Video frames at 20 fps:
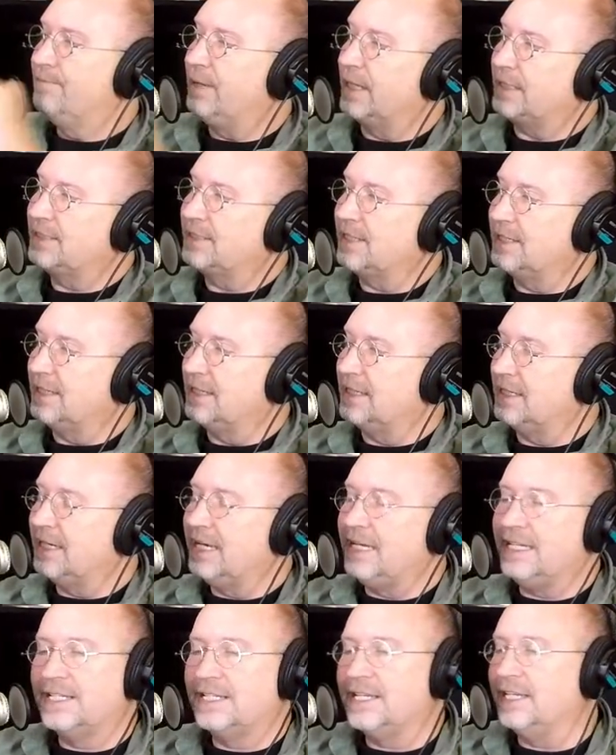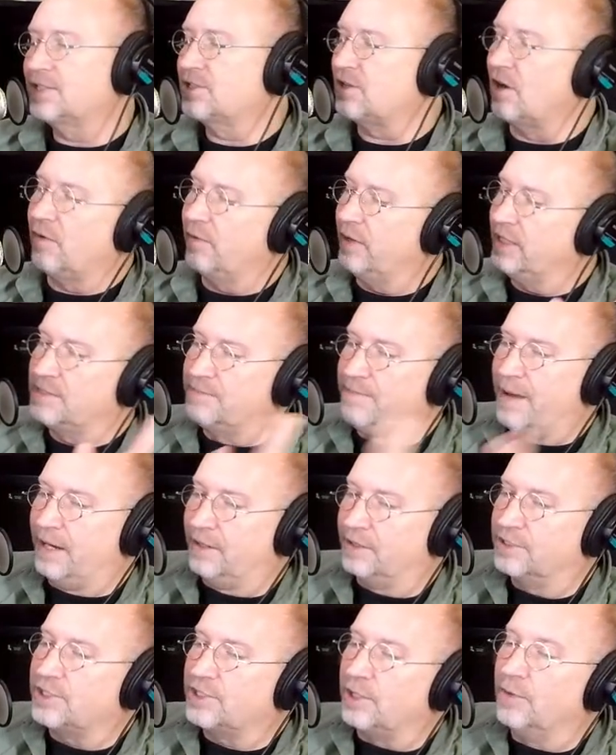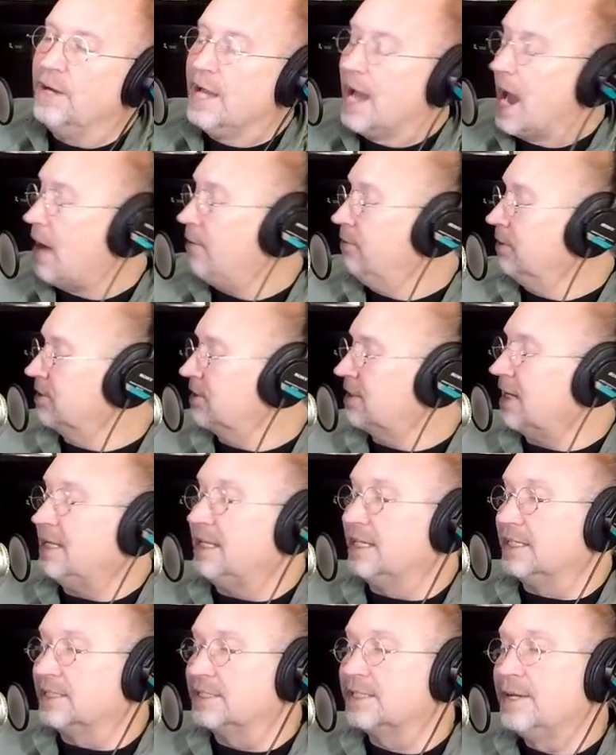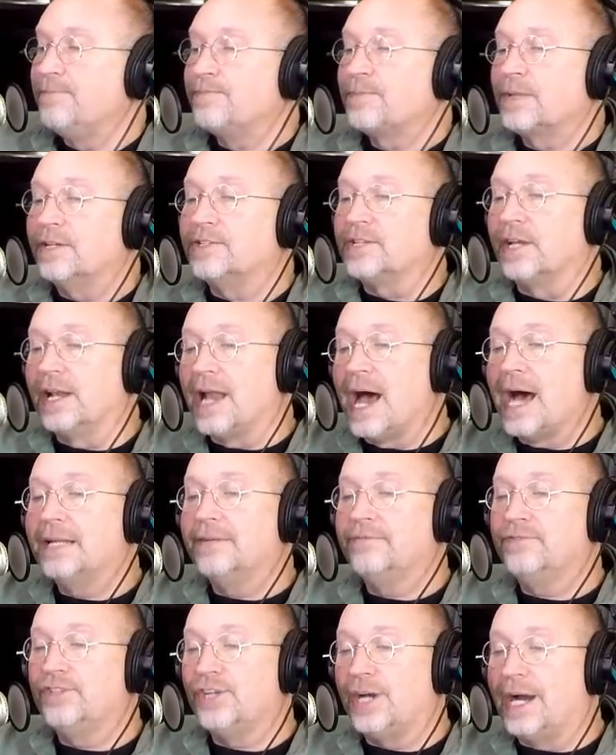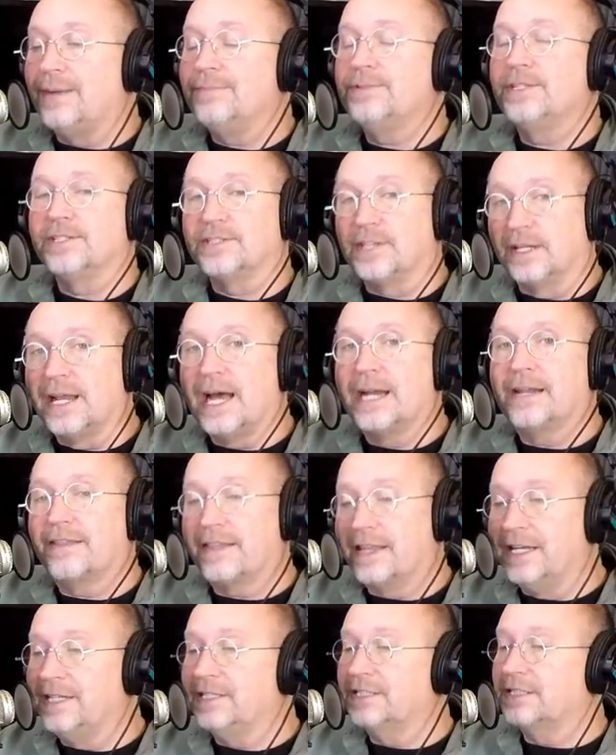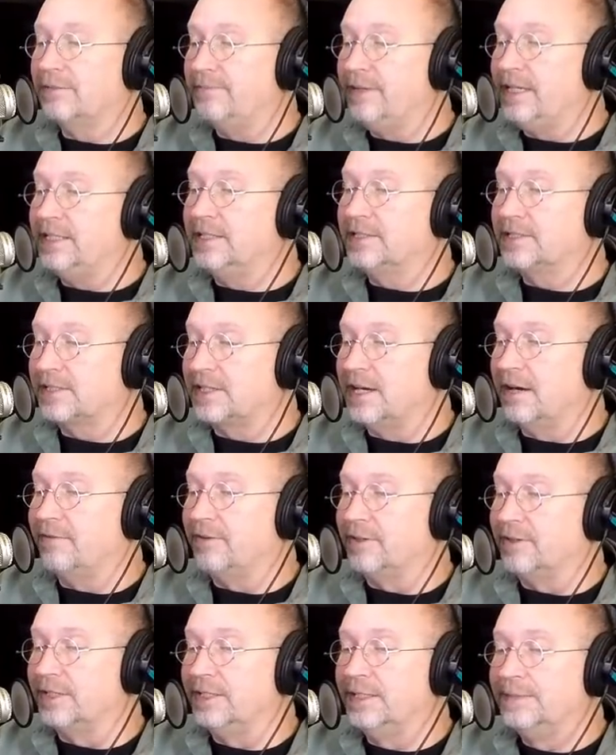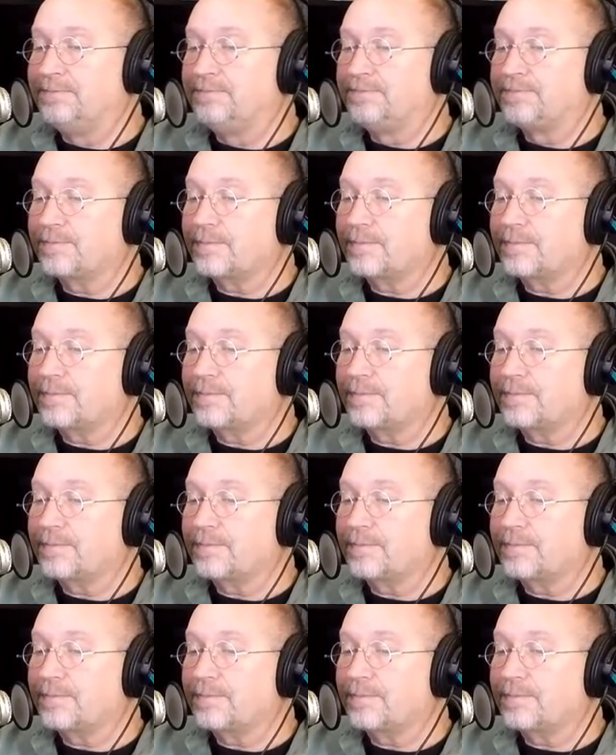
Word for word: But uh, it, it's always better. So I will say this: there's a lot of jobs, there's a lot of things to be discovered,